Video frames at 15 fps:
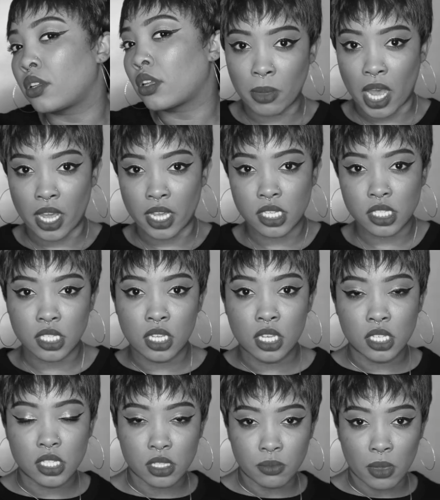smiles,
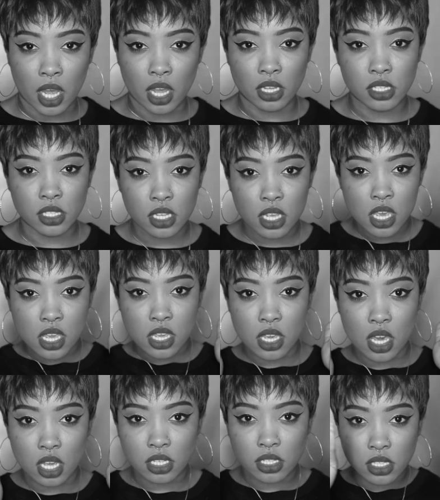smiles,
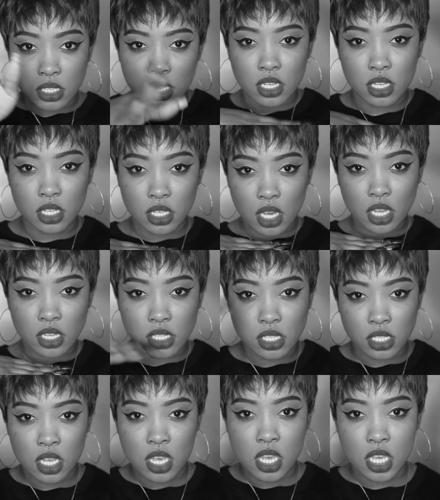yes, yes,